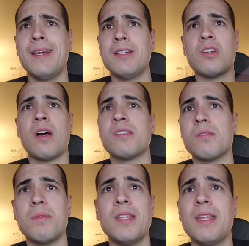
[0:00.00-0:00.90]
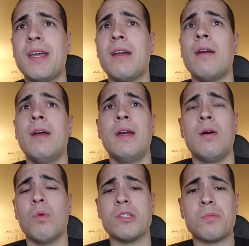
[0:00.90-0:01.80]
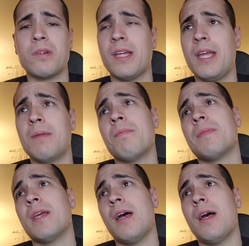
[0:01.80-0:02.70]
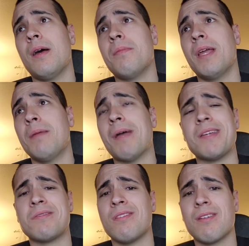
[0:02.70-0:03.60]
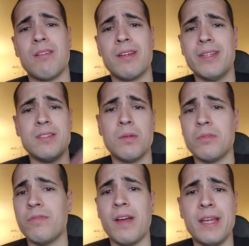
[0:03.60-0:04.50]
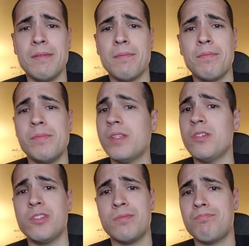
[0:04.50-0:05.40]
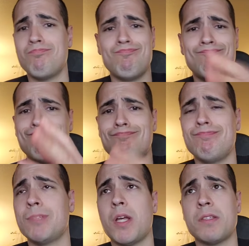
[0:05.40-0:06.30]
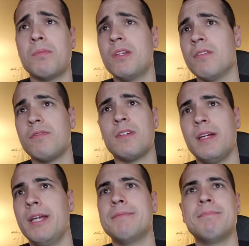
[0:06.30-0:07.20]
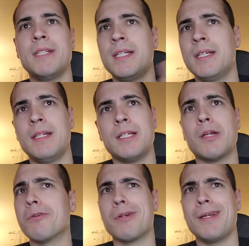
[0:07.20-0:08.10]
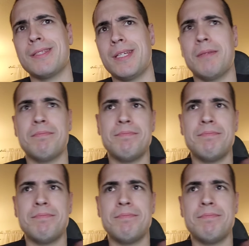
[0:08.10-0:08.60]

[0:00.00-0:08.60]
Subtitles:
toss them in there once per game. A Master Archon can double fight, so you just toss them into the fray, go crazy,